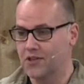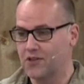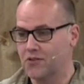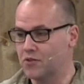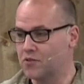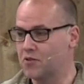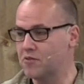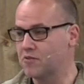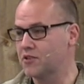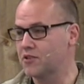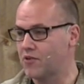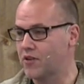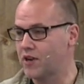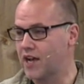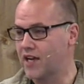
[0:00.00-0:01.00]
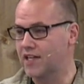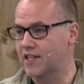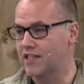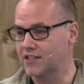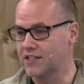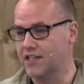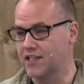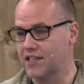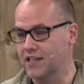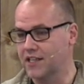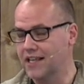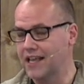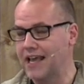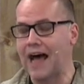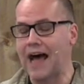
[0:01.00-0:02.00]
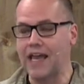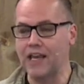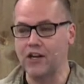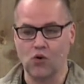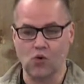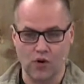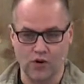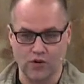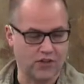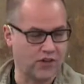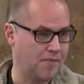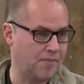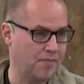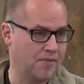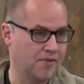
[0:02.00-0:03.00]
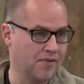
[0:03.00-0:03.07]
with what was going on in a city. Idol worship.